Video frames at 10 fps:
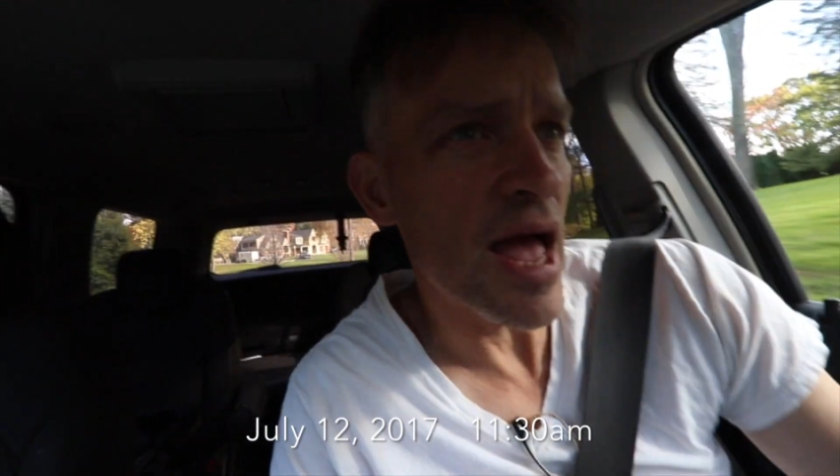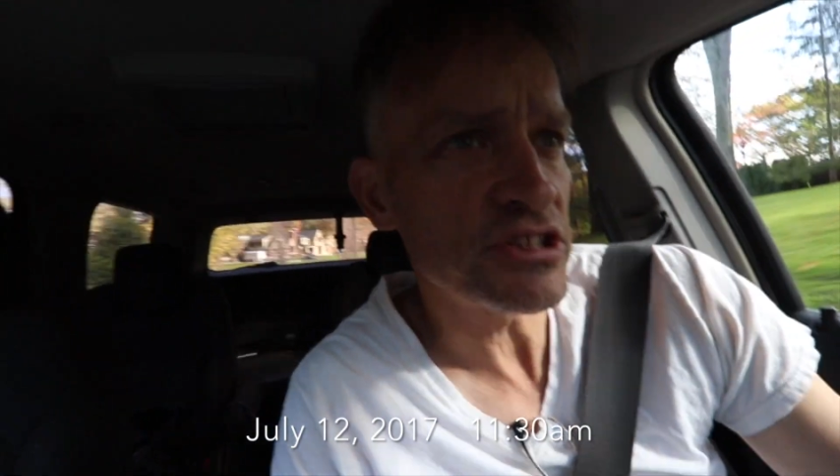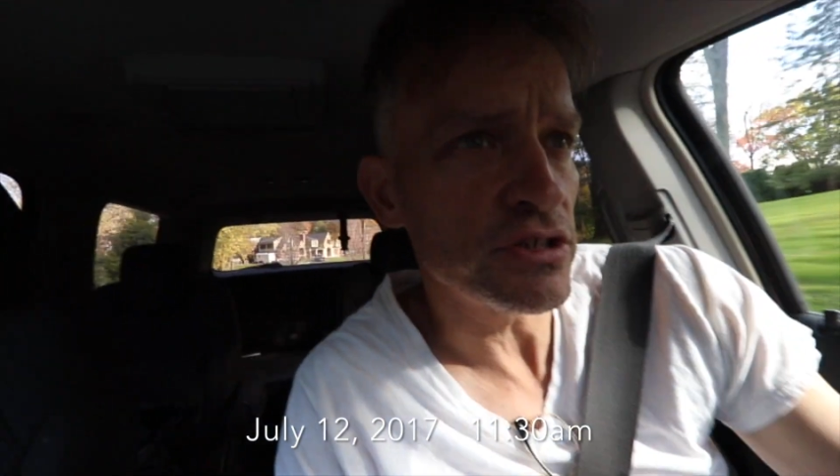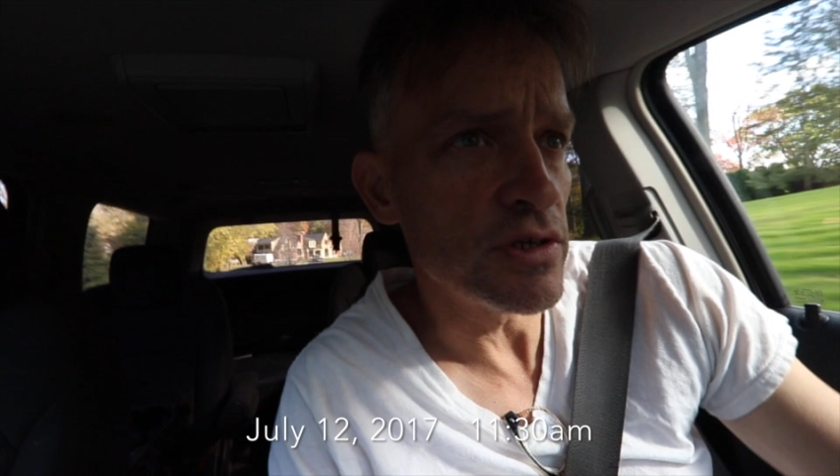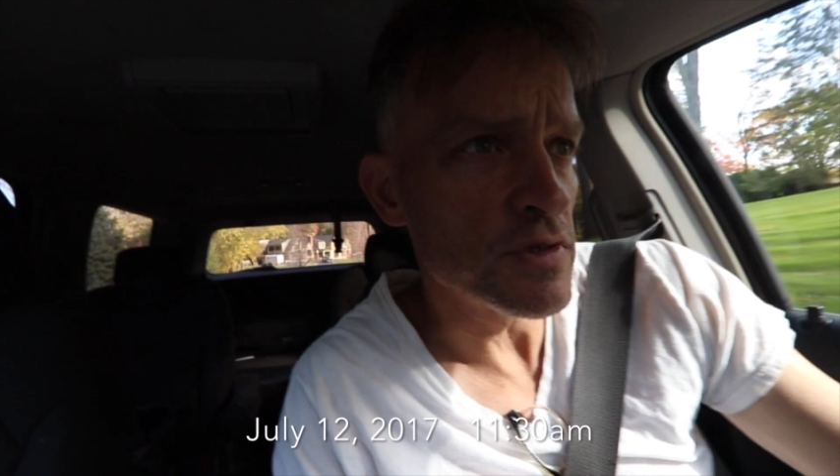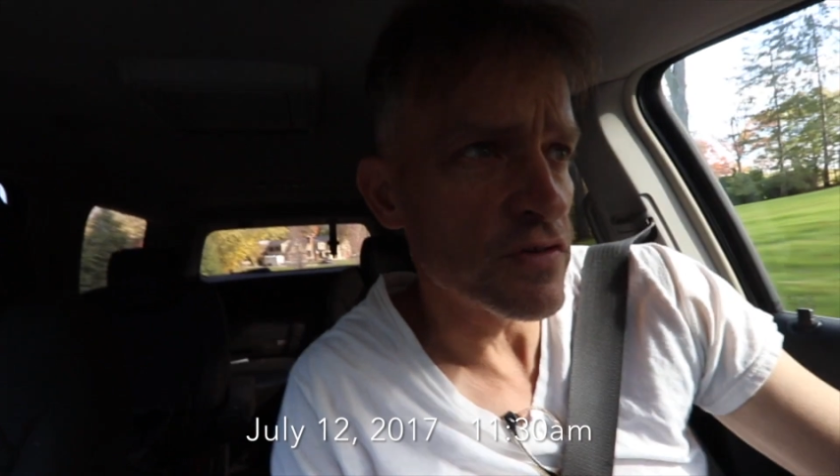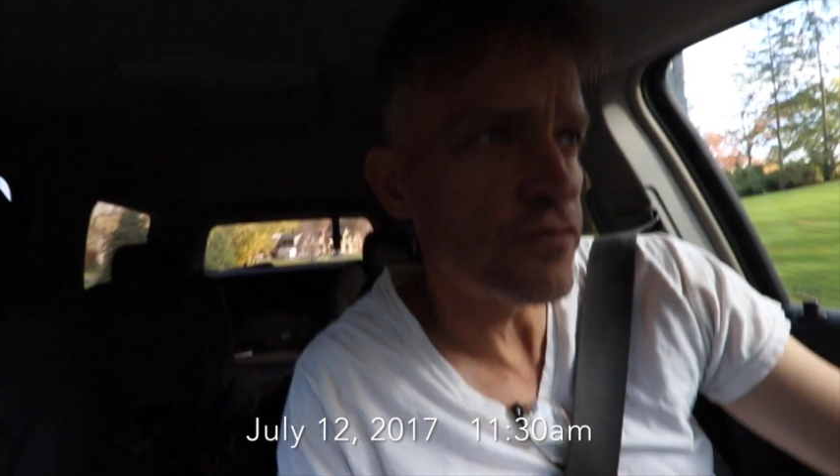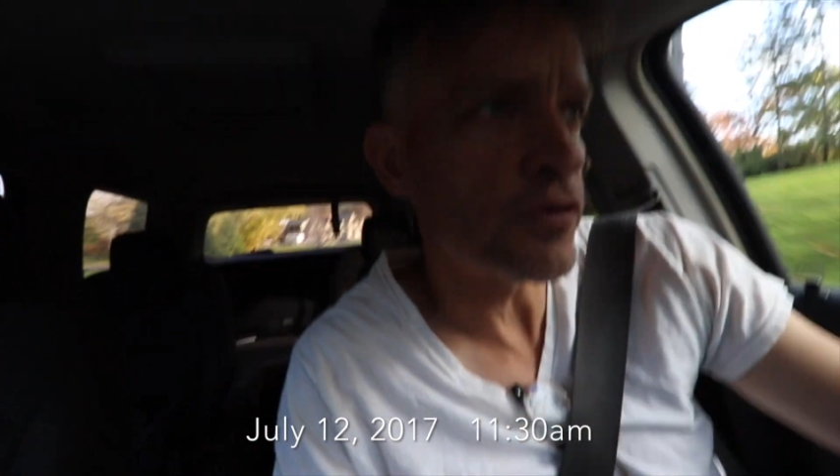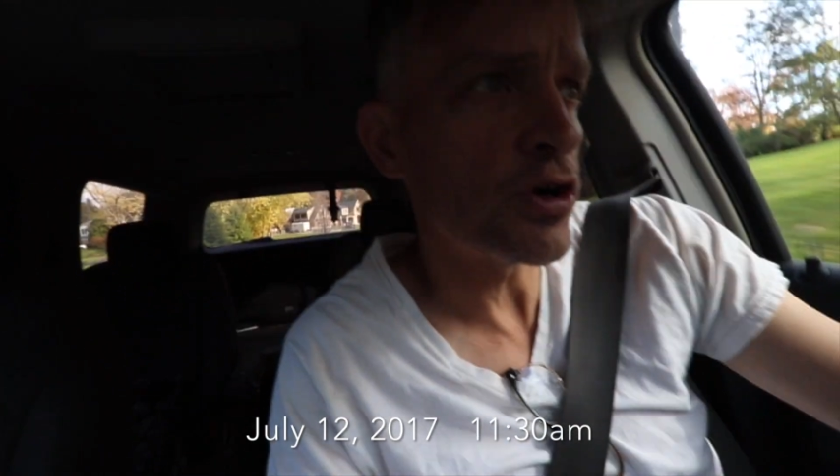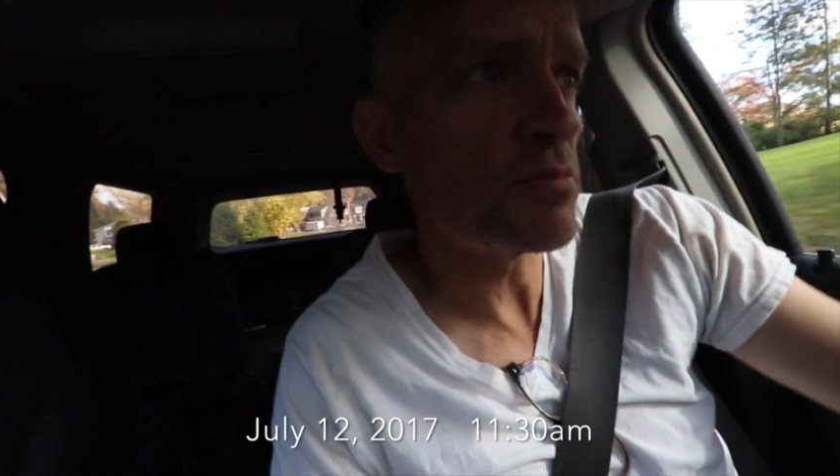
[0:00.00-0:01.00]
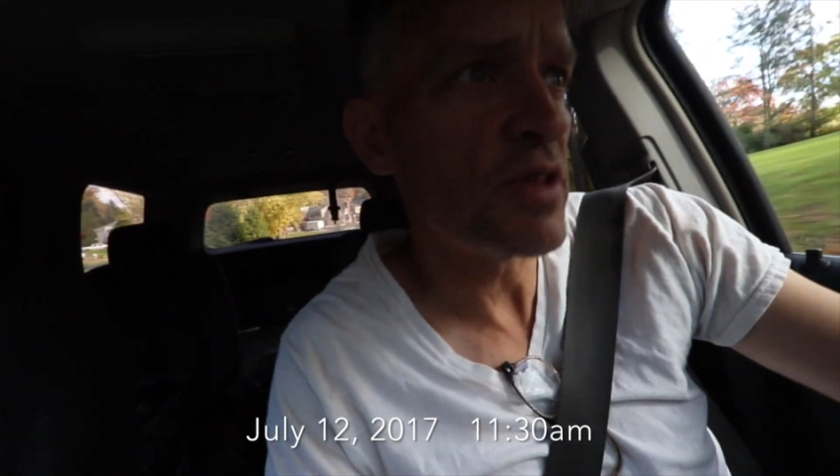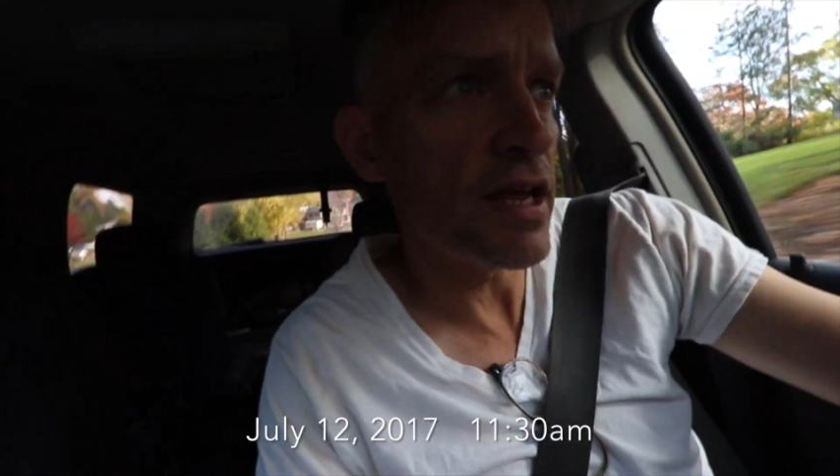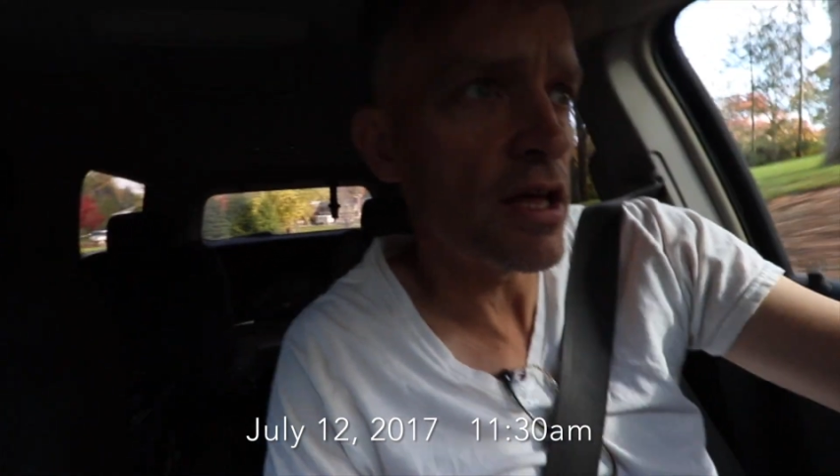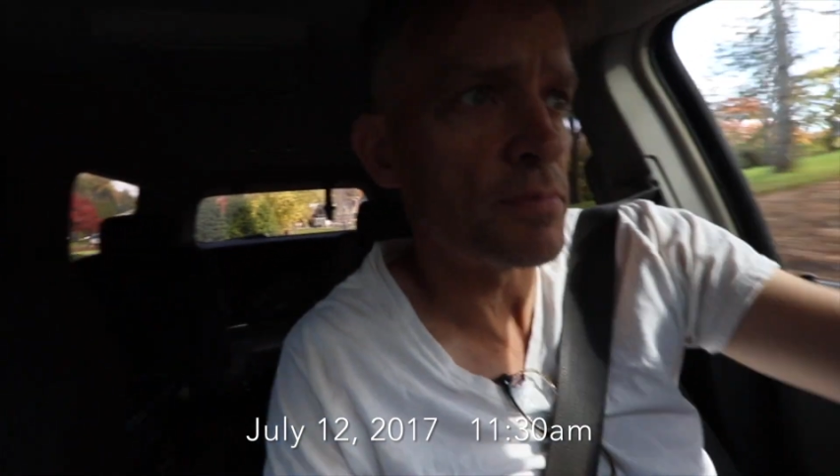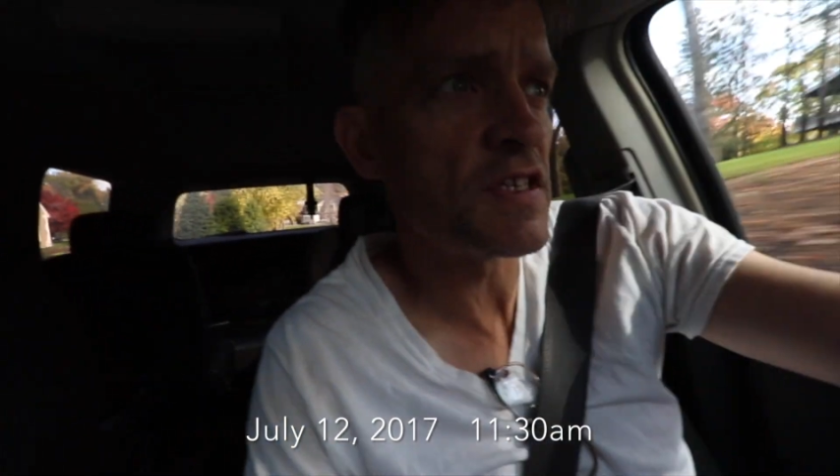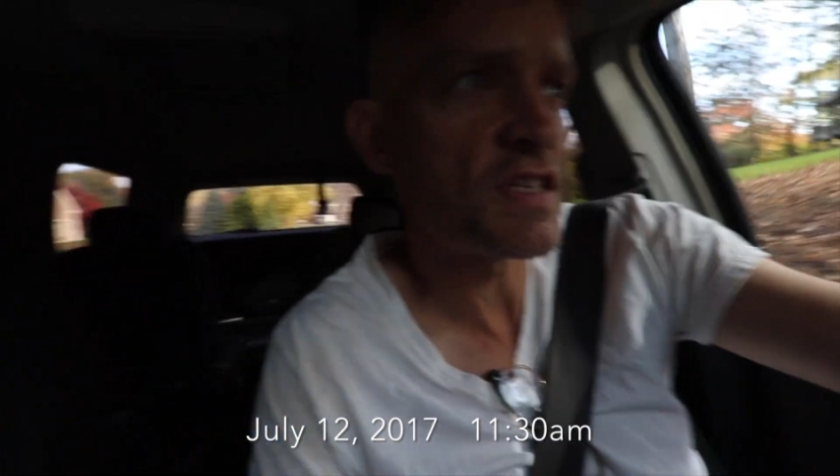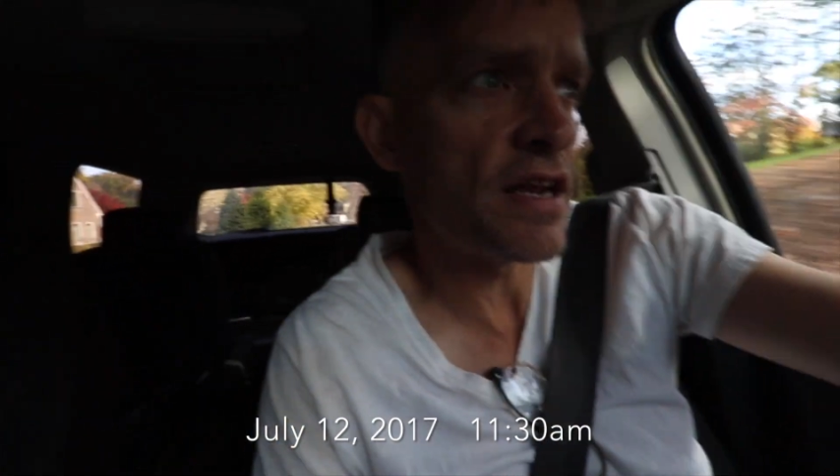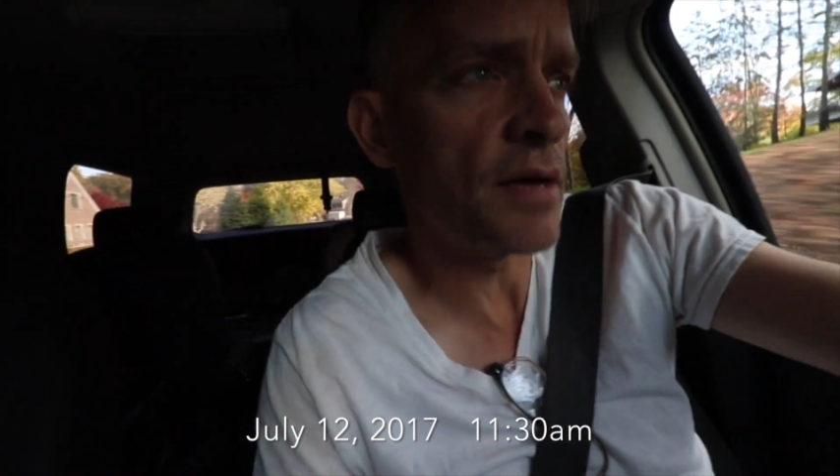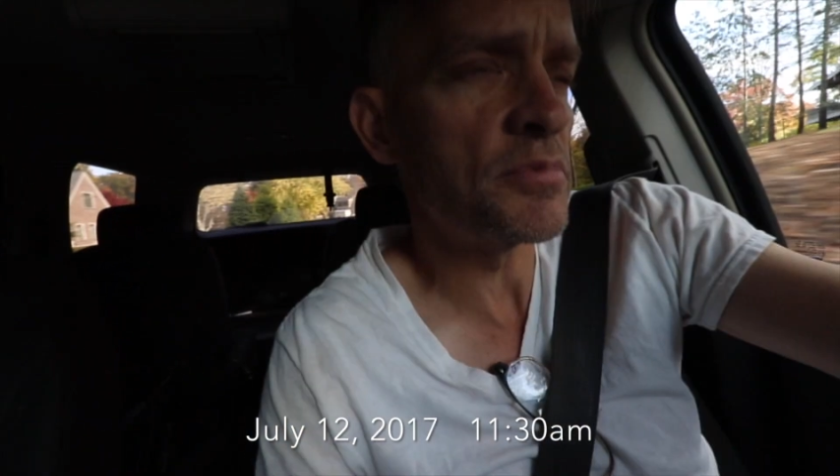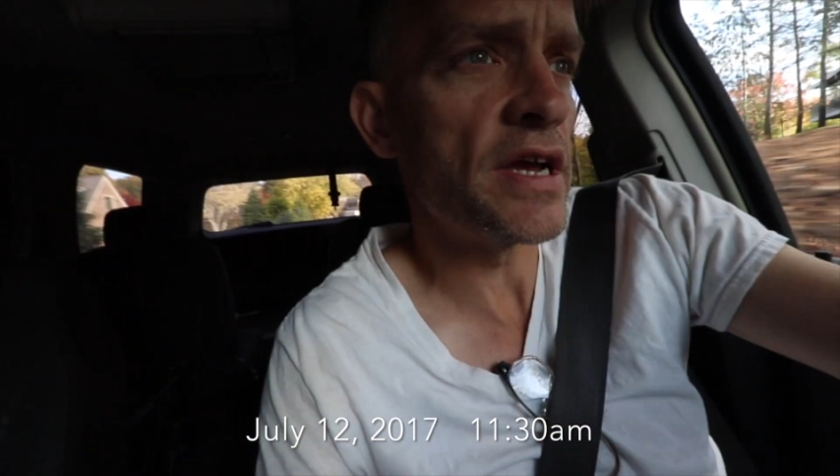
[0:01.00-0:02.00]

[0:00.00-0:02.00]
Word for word: Actually, it was a firm that helped set up